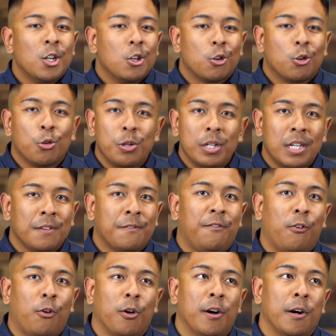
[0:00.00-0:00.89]
rooting
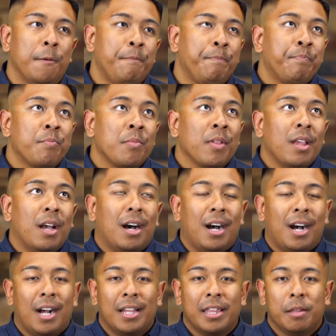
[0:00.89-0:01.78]
for
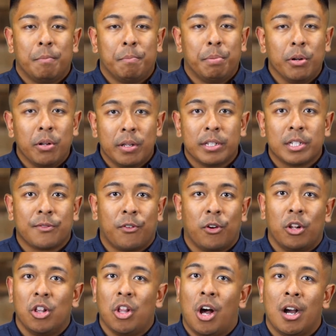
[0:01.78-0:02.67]
uh, the Bulls
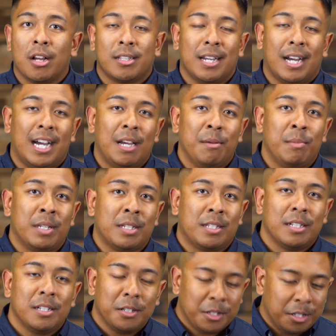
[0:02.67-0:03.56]
for a long time
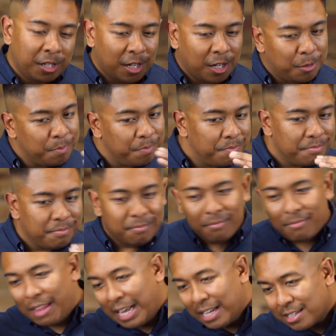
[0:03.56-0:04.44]
until, you know,
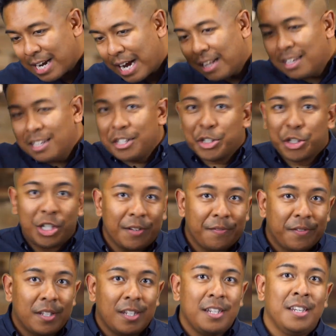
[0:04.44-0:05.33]
things got a little
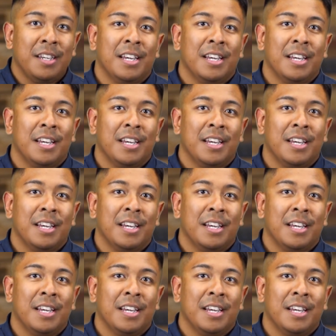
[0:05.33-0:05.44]
shifty.